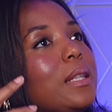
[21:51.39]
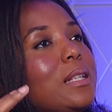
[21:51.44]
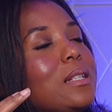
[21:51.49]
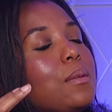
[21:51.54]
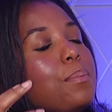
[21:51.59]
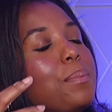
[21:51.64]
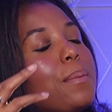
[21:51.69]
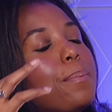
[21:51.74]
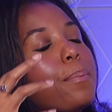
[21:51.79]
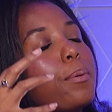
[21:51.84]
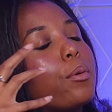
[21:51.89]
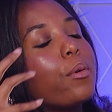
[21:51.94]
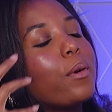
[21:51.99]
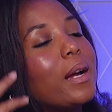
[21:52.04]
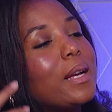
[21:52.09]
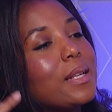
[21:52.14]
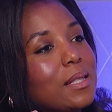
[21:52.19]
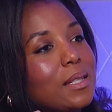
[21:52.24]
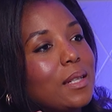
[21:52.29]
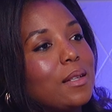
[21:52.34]
least be
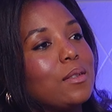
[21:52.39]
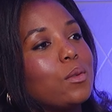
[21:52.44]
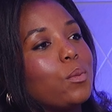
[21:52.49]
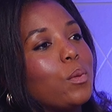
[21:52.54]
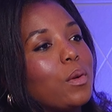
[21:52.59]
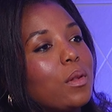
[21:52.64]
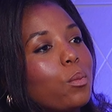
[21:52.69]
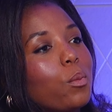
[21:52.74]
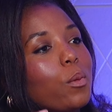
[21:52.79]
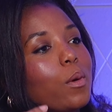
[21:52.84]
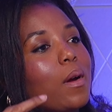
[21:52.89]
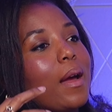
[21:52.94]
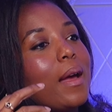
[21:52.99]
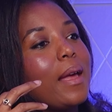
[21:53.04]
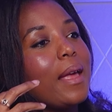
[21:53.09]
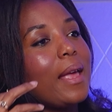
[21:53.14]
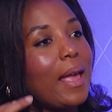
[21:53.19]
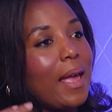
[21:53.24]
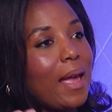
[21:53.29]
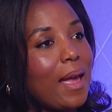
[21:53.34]
present with where I
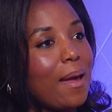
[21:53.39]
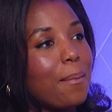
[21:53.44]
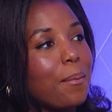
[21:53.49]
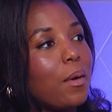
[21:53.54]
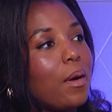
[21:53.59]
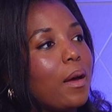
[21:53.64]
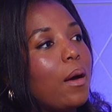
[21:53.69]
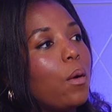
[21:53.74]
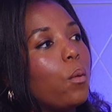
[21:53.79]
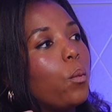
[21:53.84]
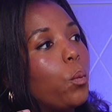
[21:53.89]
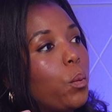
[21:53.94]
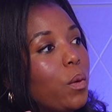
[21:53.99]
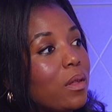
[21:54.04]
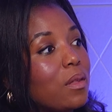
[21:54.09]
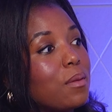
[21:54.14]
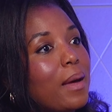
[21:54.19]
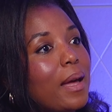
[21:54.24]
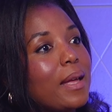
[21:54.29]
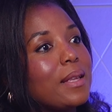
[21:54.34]
am
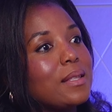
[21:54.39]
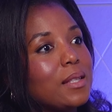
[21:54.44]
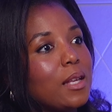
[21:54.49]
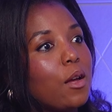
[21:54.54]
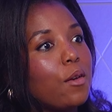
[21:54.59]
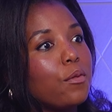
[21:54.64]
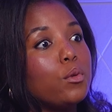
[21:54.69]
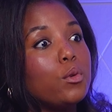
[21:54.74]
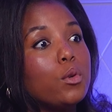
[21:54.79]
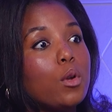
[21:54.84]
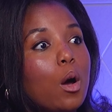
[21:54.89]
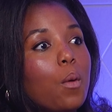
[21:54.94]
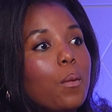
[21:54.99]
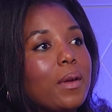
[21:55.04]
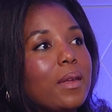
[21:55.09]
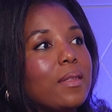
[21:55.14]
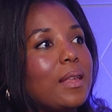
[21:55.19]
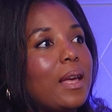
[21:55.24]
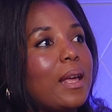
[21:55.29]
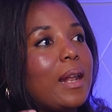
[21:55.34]
with myself,
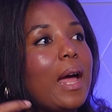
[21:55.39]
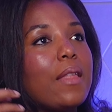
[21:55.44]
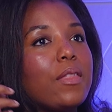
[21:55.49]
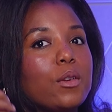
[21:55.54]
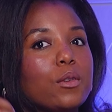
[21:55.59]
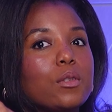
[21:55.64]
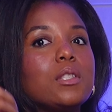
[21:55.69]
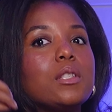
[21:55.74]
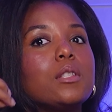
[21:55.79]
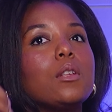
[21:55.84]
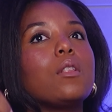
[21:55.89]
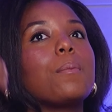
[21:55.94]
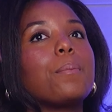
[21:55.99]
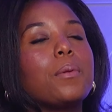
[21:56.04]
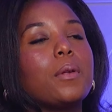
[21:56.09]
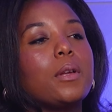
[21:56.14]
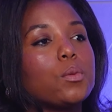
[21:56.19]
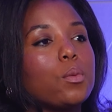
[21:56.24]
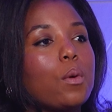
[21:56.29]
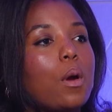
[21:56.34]
knowing that there's still a
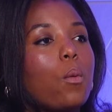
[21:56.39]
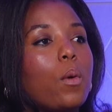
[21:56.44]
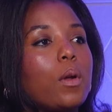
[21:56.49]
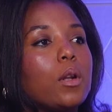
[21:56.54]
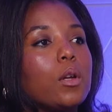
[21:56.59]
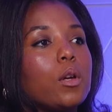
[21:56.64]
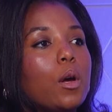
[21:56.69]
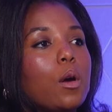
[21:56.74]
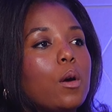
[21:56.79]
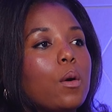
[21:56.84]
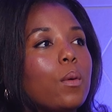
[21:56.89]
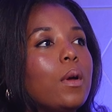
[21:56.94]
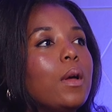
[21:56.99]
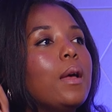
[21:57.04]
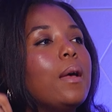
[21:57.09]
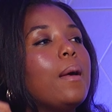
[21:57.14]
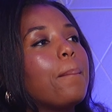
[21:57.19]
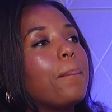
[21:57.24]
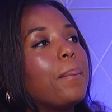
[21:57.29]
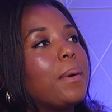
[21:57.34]
place where I want to go,
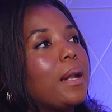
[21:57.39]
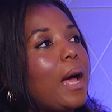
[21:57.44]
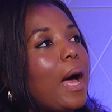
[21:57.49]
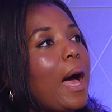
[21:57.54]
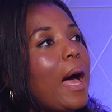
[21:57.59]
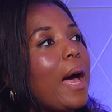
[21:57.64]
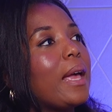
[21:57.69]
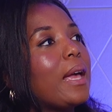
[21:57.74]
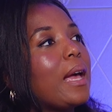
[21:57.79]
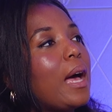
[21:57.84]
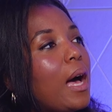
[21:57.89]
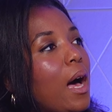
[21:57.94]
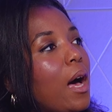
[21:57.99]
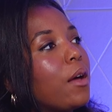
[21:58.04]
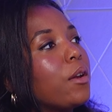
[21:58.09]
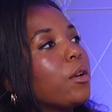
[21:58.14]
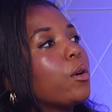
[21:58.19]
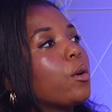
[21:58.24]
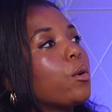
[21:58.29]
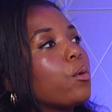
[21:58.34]
but I
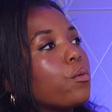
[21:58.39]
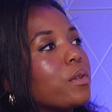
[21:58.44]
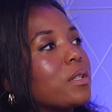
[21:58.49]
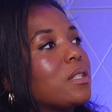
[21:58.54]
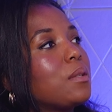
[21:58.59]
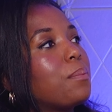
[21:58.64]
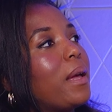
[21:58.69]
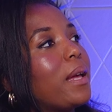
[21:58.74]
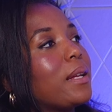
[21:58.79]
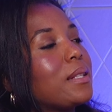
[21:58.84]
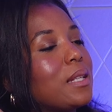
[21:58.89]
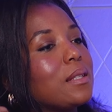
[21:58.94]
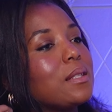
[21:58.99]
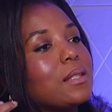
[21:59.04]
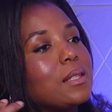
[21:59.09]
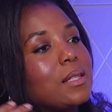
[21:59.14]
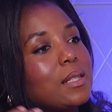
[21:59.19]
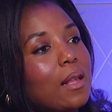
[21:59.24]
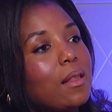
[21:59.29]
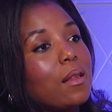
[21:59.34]
honor, respect, and
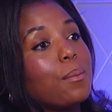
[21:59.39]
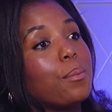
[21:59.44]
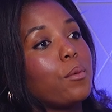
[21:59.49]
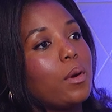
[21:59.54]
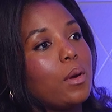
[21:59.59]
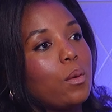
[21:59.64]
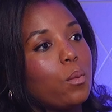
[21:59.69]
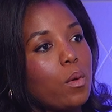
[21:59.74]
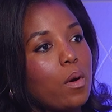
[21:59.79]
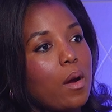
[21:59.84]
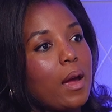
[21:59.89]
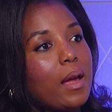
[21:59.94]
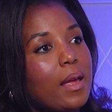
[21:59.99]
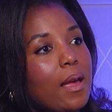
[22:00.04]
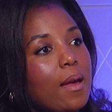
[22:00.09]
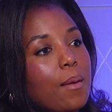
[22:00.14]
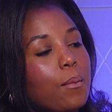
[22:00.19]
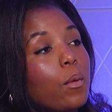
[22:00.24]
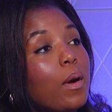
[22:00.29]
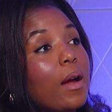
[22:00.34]
celebrate where I
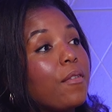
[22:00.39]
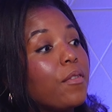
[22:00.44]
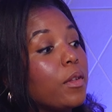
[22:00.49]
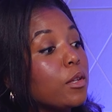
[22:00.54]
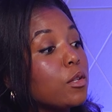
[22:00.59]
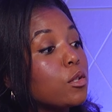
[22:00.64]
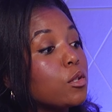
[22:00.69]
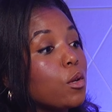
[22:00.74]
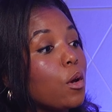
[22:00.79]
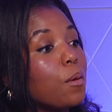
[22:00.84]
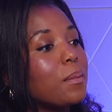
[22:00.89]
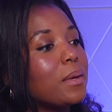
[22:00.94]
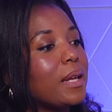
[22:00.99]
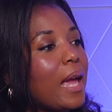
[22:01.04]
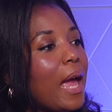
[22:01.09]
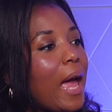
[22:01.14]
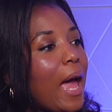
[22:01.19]
am. Where I feel like so many